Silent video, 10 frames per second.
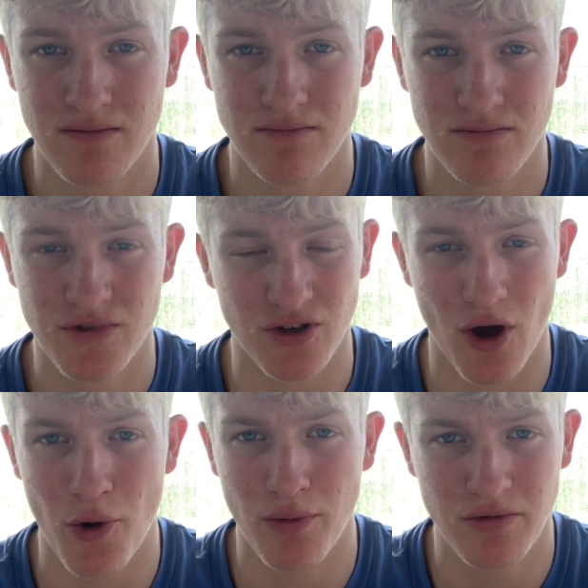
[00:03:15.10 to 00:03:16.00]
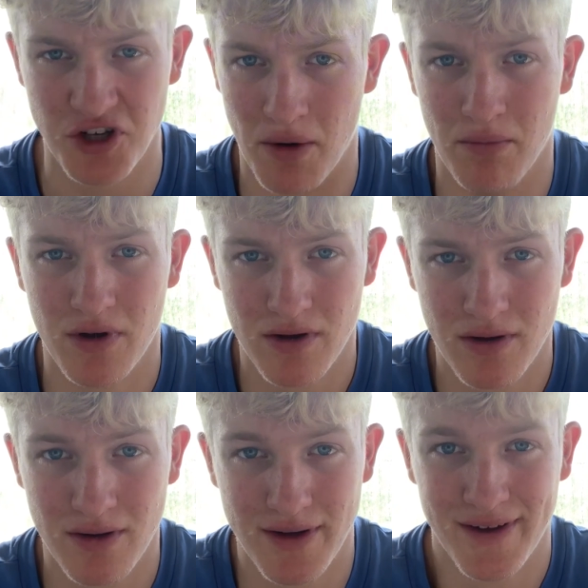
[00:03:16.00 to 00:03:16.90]
So go jump.
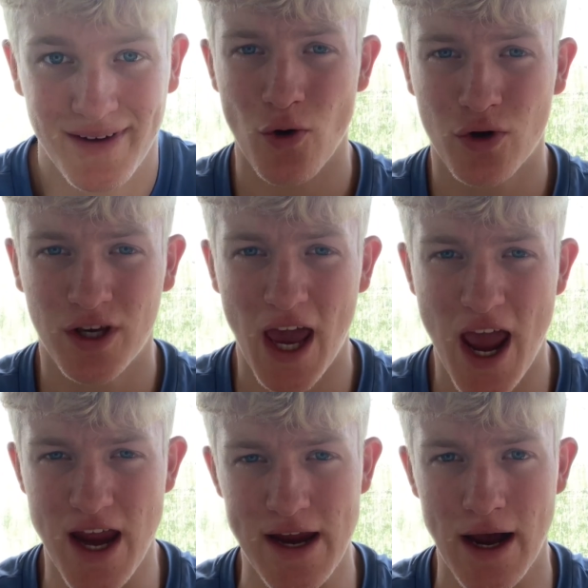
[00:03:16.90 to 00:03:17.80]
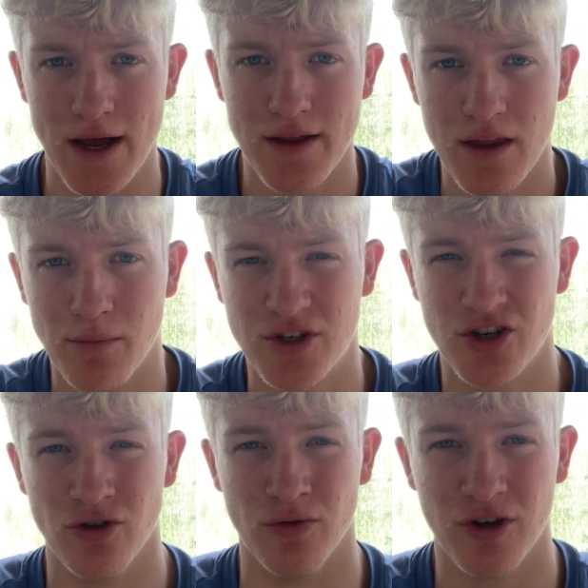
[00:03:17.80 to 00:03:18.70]
Okay, number
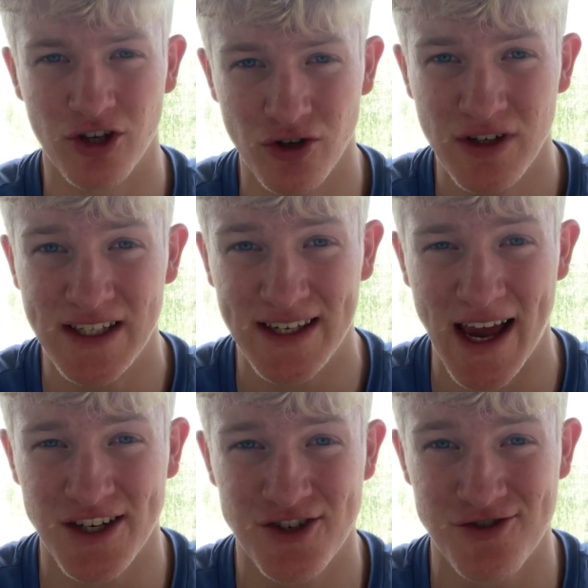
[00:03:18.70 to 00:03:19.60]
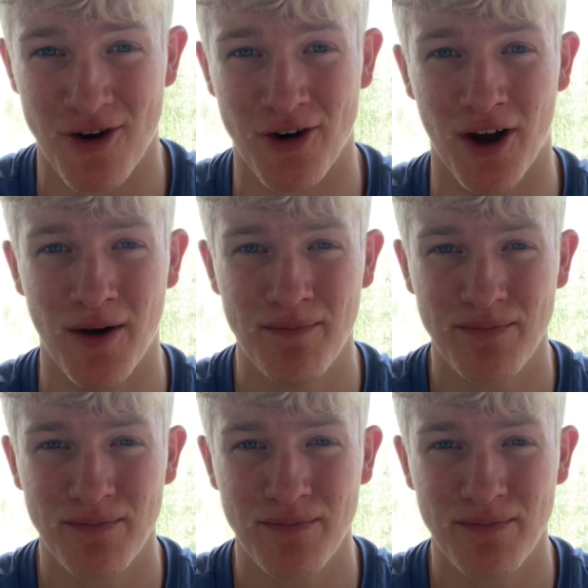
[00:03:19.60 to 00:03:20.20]
2, you need to get stronger.